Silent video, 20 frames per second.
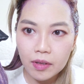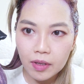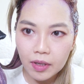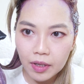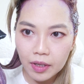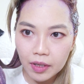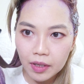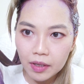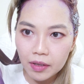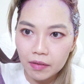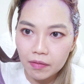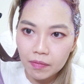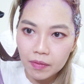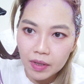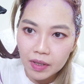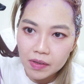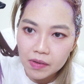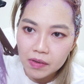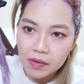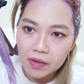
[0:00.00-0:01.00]
Like,
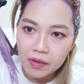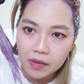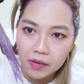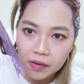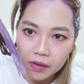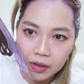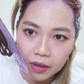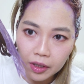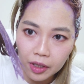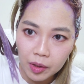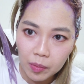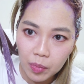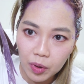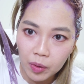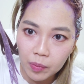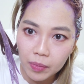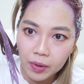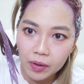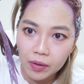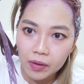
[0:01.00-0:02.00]
it's looking
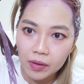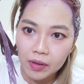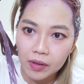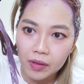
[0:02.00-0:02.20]
purple.